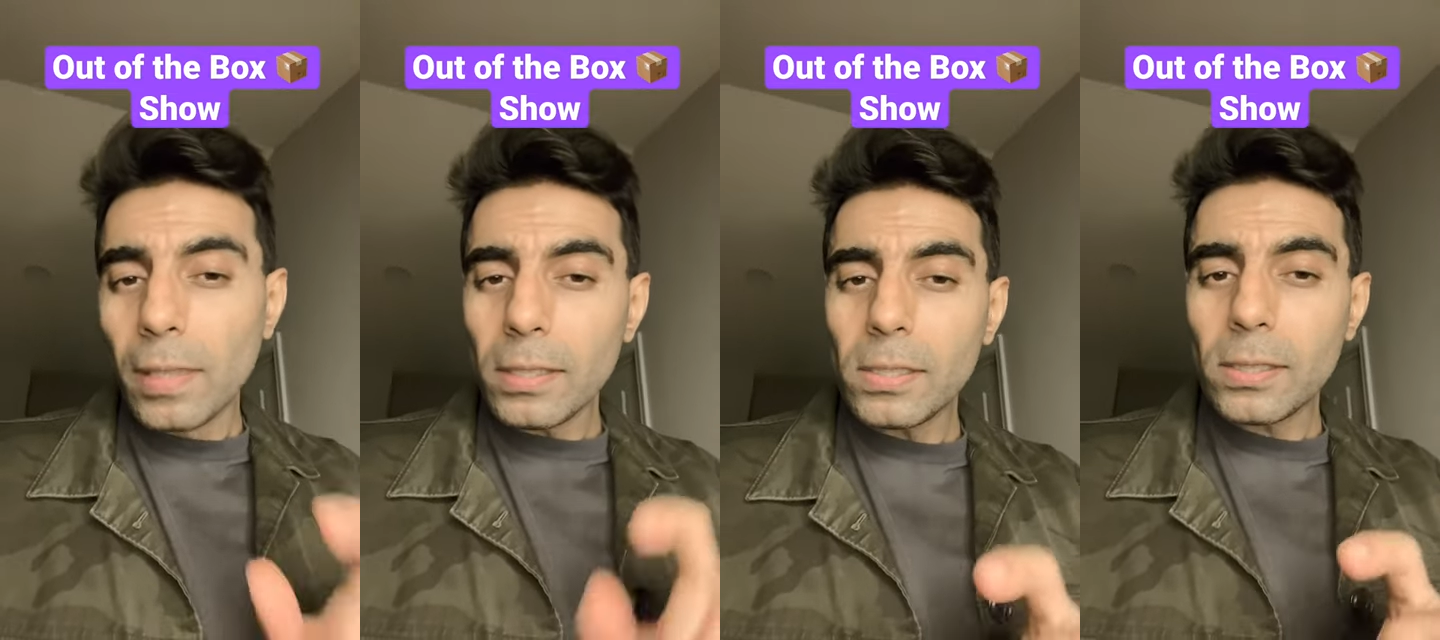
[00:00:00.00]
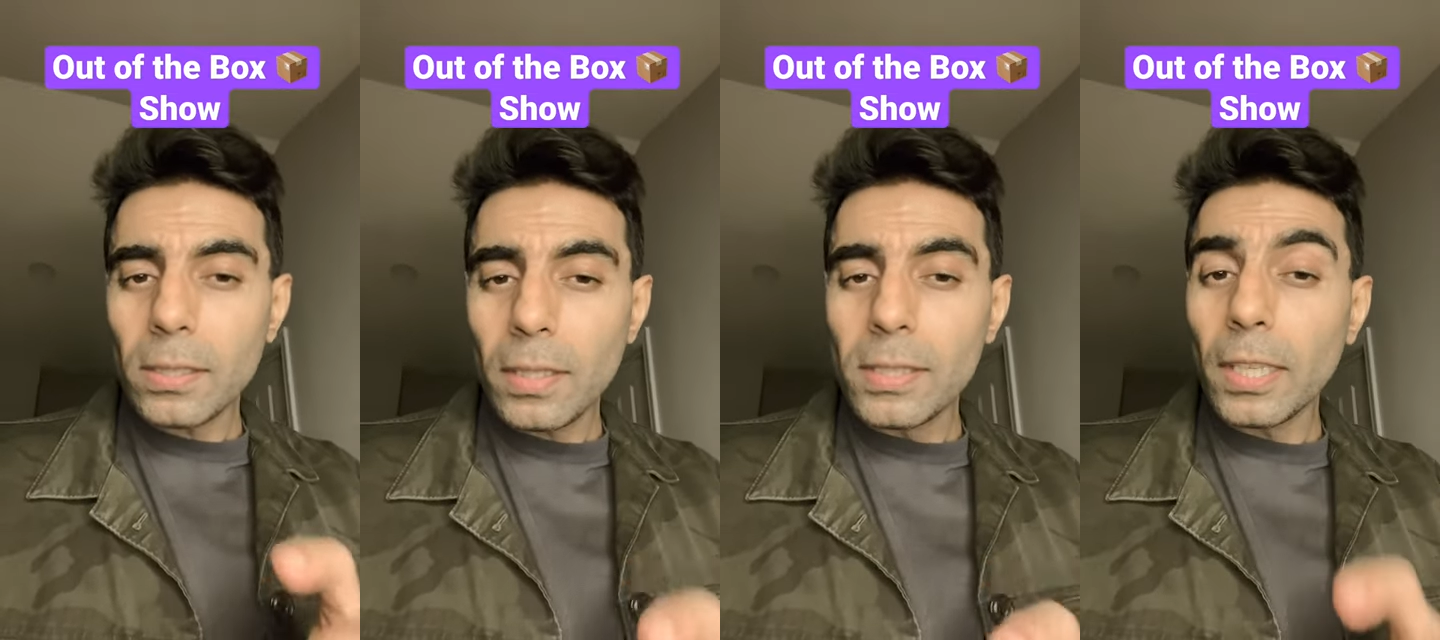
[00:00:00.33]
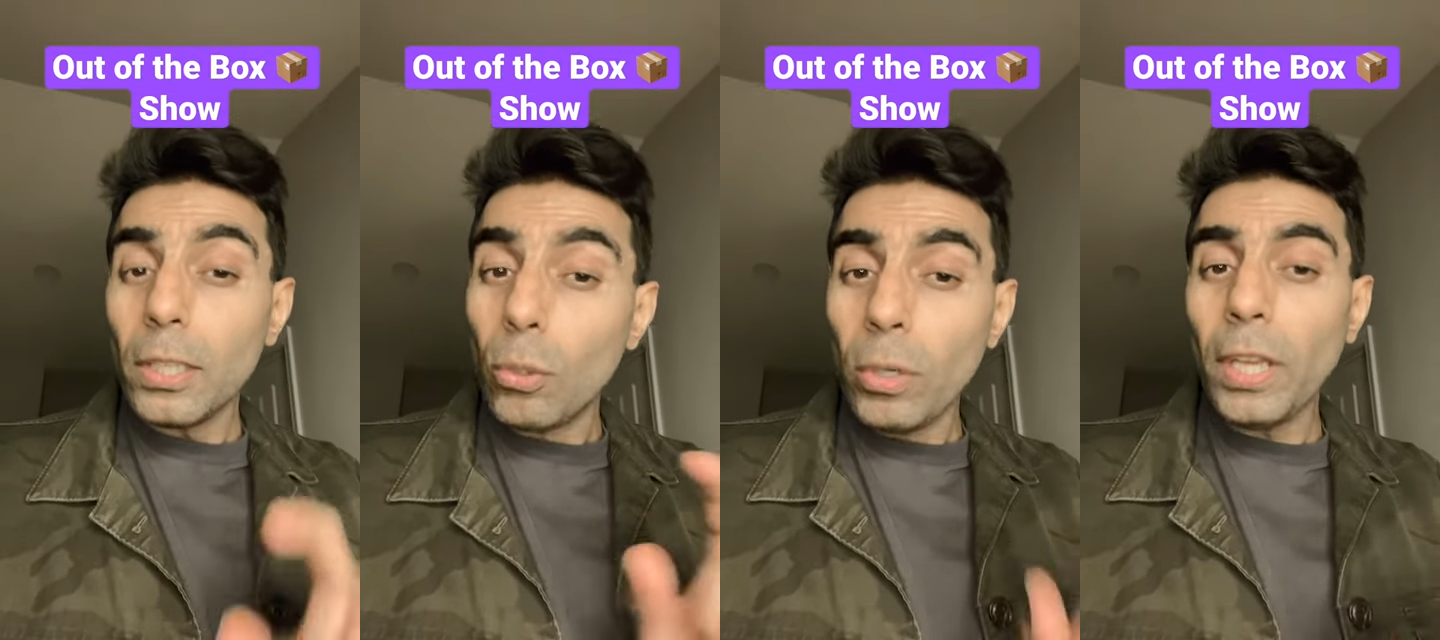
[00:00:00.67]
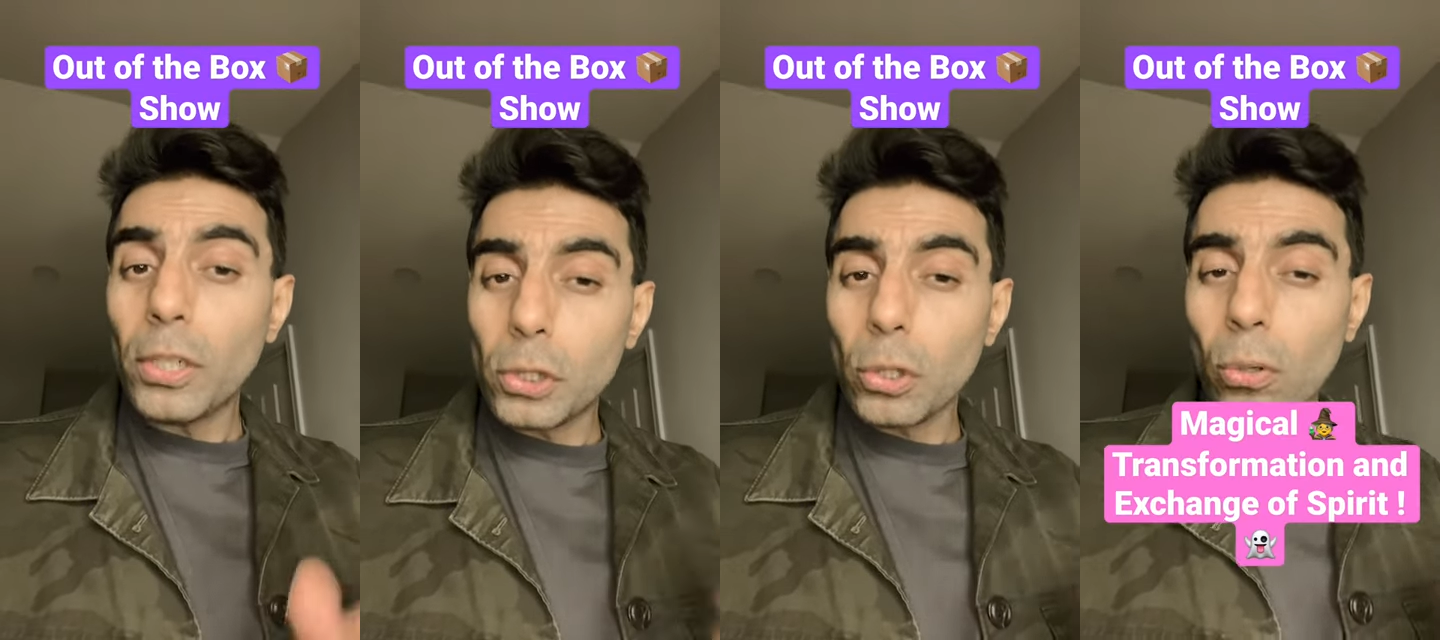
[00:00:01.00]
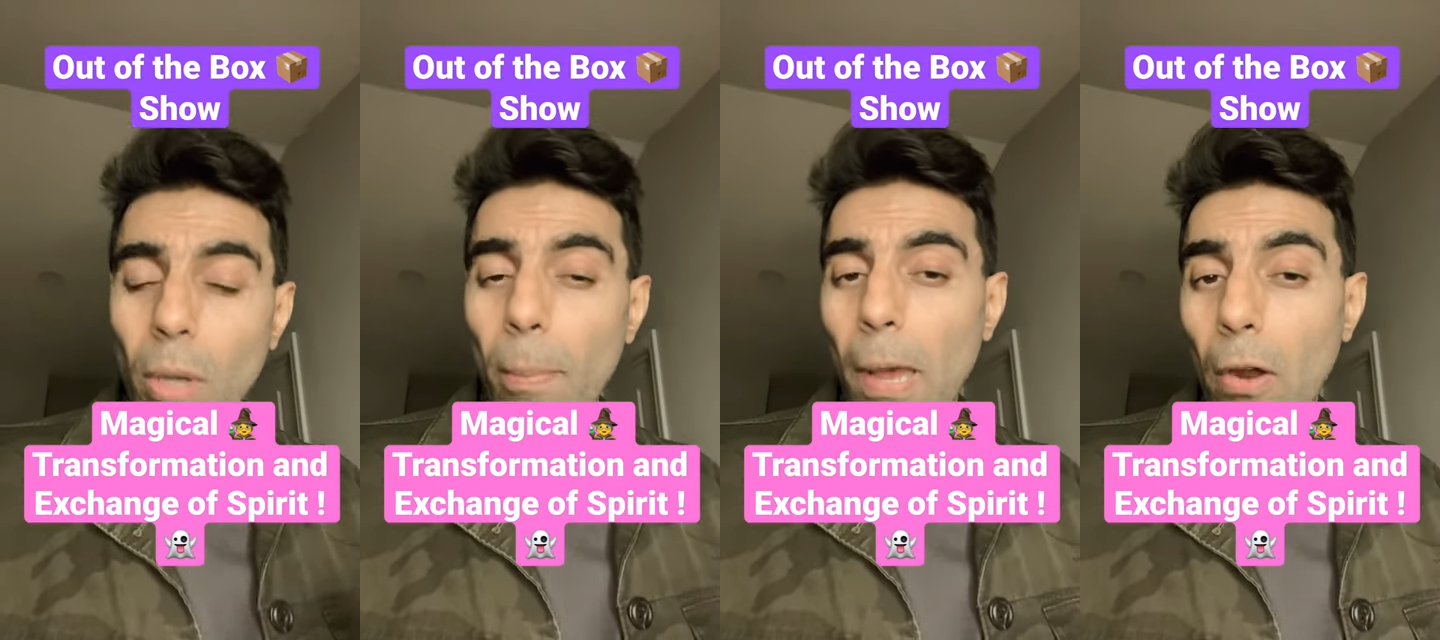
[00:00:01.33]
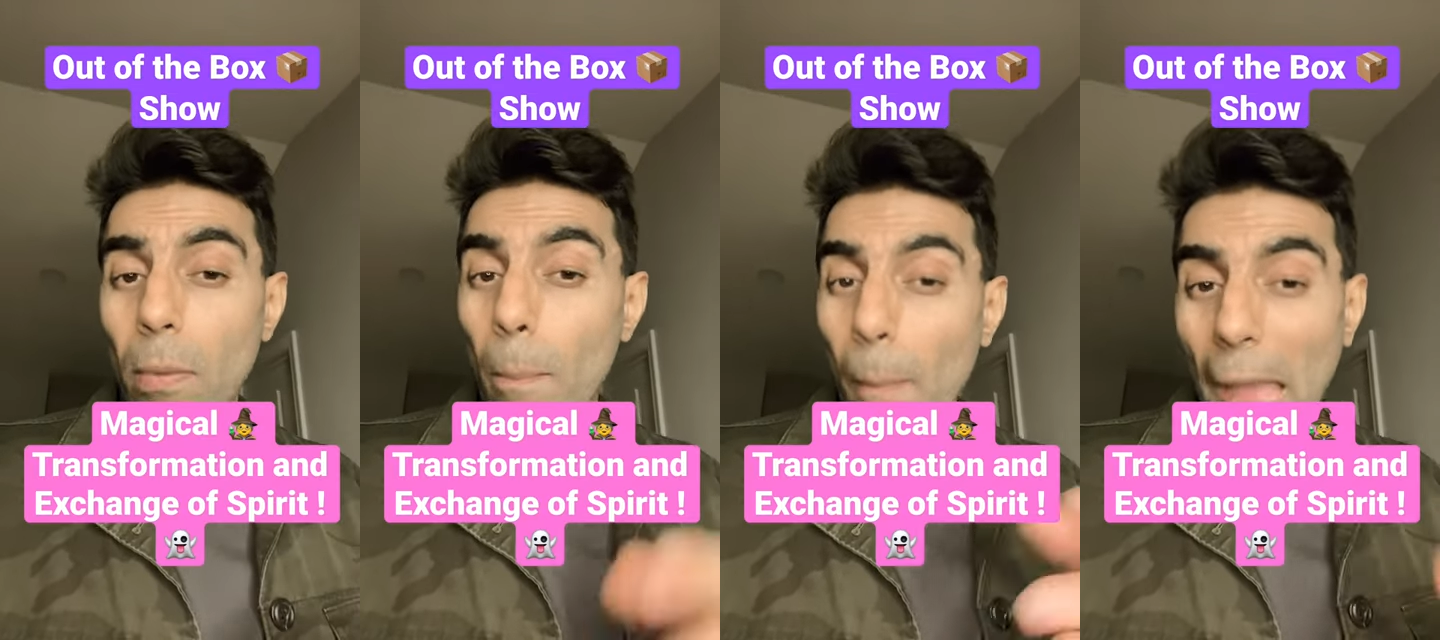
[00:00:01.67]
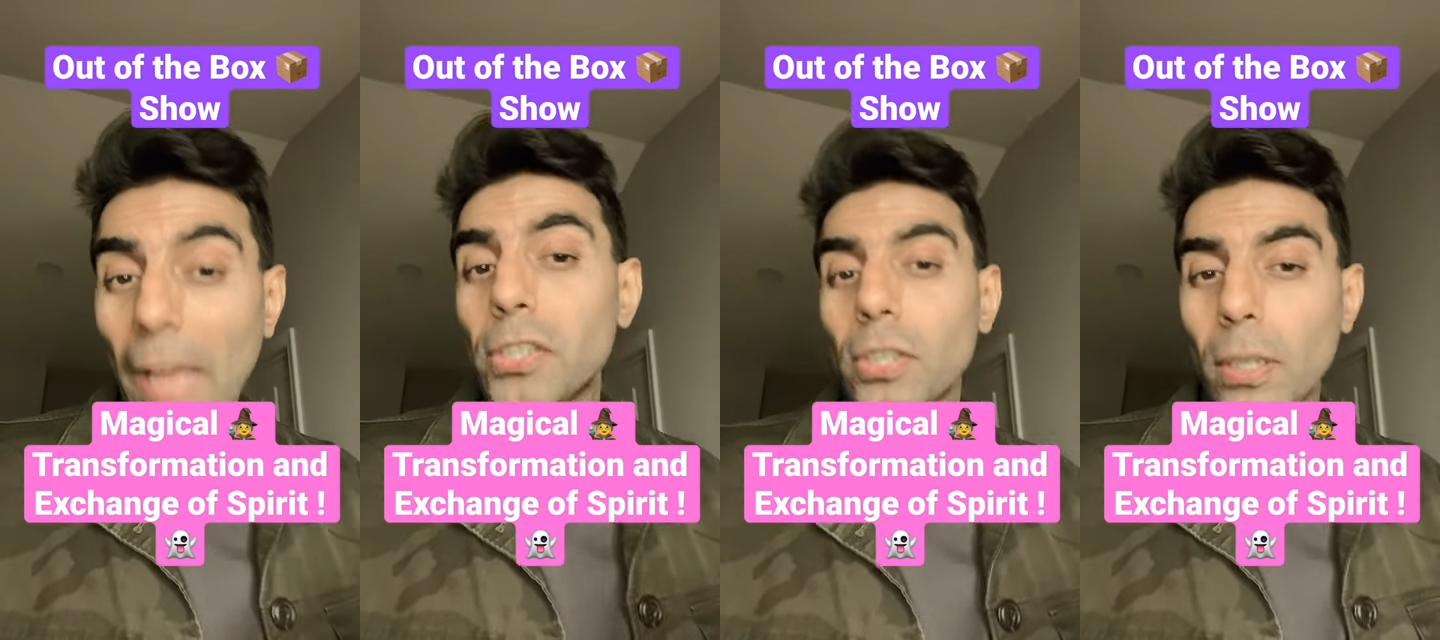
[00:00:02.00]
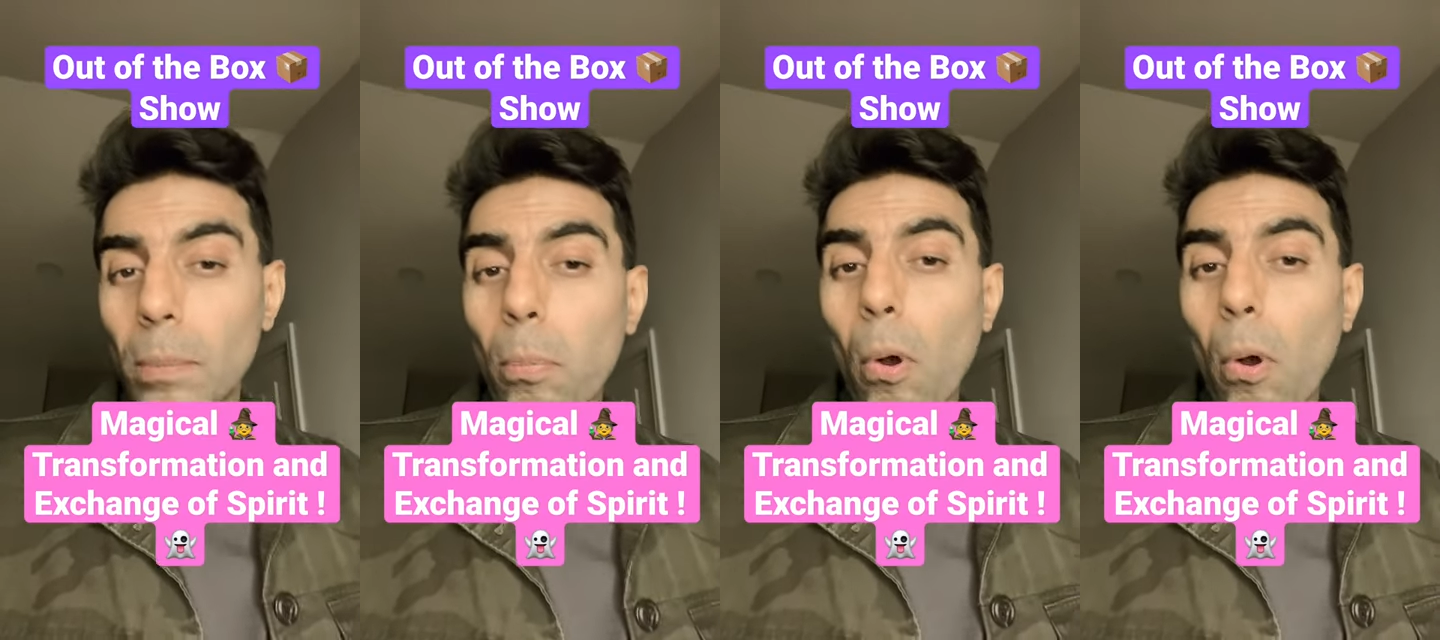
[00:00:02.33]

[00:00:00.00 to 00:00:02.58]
this is a unique show about magical